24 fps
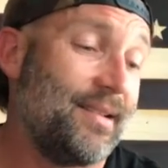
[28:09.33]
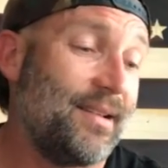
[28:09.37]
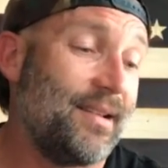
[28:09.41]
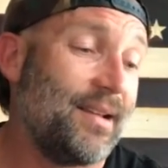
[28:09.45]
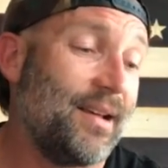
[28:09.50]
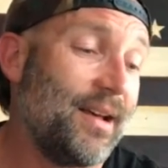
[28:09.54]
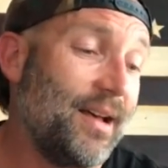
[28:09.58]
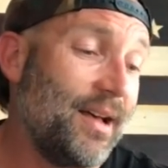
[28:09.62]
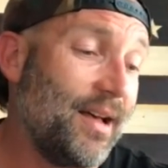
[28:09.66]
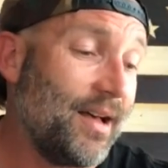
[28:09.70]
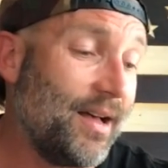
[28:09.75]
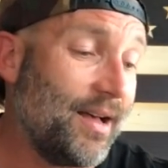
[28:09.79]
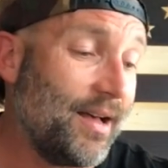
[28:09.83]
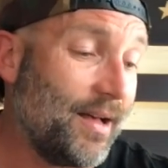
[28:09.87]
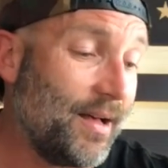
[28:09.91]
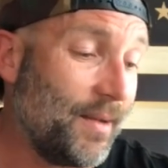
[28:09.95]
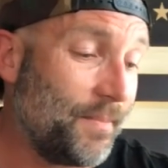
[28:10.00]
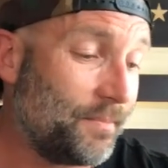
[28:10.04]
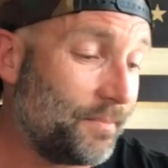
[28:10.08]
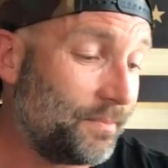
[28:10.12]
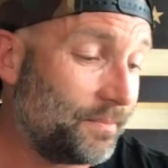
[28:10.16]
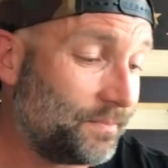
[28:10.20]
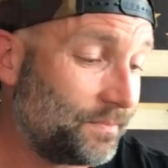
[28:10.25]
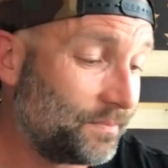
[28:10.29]

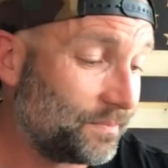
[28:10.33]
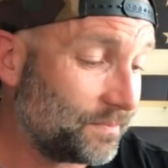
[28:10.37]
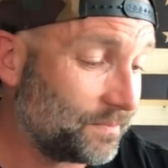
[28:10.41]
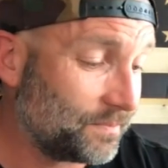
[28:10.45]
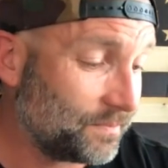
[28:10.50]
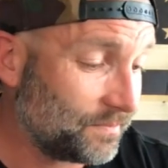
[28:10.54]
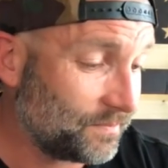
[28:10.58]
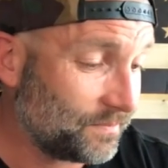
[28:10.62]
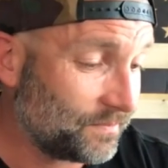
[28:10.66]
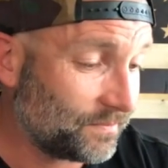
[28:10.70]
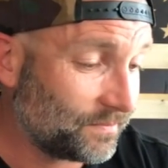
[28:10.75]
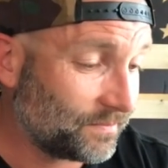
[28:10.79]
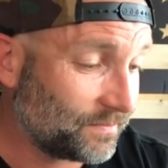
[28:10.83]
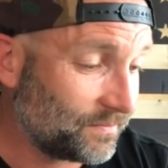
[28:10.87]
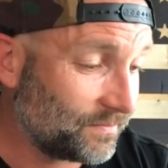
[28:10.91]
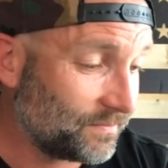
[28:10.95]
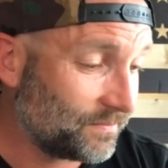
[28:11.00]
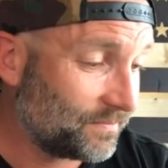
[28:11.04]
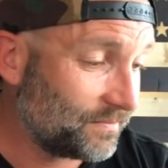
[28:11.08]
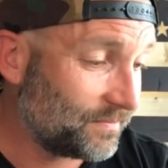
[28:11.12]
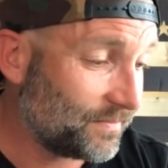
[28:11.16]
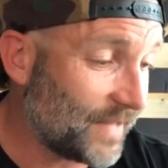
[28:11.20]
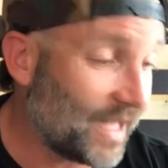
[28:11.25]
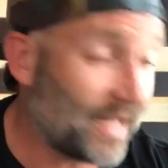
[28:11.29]

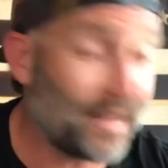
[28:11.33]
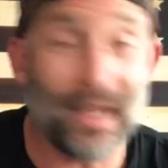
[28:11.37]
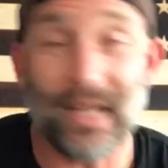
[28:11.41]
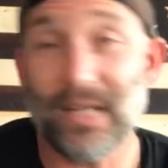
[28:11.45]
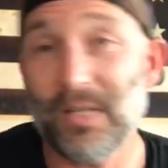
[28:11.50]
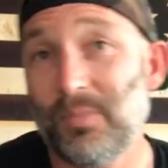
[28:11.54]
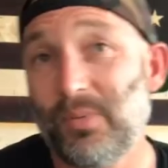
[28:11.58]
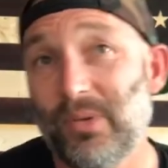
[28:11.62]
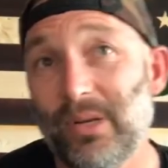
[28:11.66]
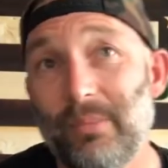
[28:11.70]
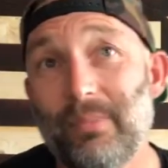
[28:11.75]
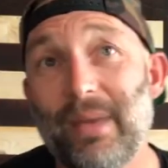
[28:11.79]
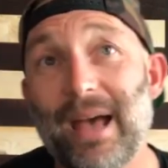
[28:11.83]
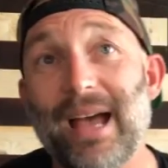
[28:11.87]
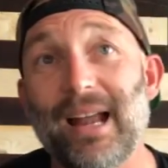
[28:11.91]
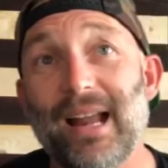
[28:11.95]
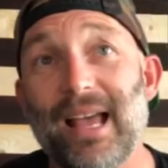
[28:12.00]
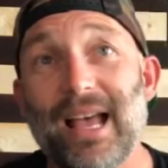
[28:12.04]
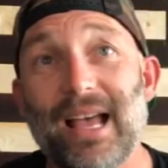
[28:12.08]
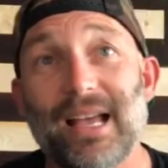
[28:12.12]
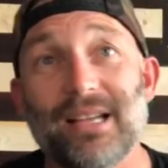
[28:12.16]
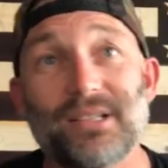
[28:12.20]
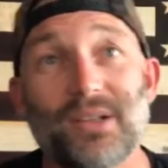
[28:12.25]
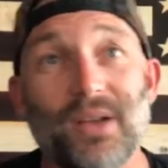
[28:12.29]
That thing's pretty
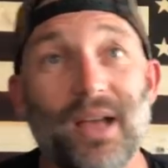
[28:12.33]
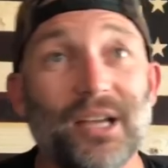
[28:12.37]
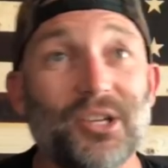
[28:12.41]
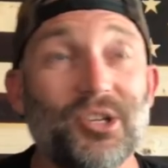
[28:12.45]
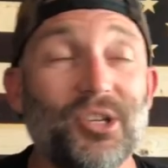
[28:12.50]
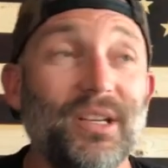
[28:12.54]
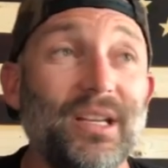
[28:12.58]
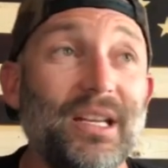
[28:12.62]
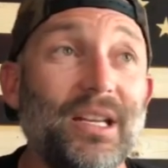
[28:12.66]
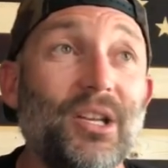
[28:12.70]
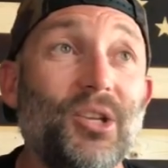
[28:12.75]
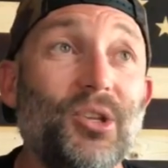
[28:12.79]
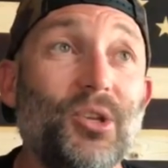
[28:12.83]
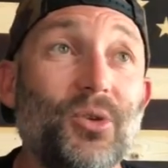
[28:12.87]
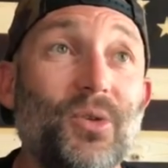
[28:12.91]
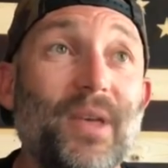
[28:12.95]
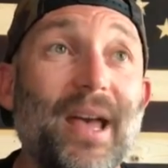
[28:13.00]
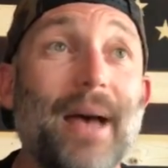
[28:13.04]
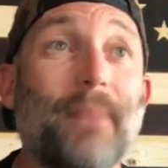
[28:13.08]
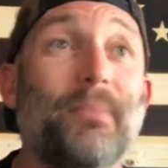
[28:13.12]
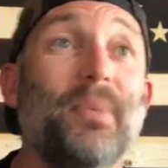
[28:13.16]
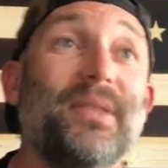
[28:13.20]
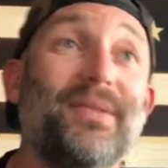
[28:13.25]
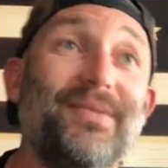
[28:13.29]
badass, so I actually need to do
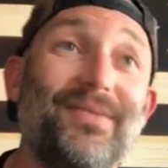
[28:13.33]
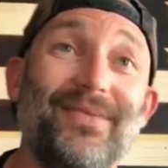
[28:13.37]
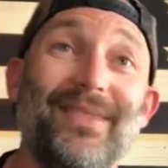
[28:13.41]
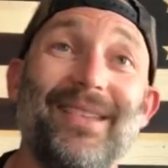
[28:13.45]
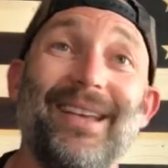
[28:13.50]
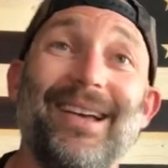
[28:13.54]
that. But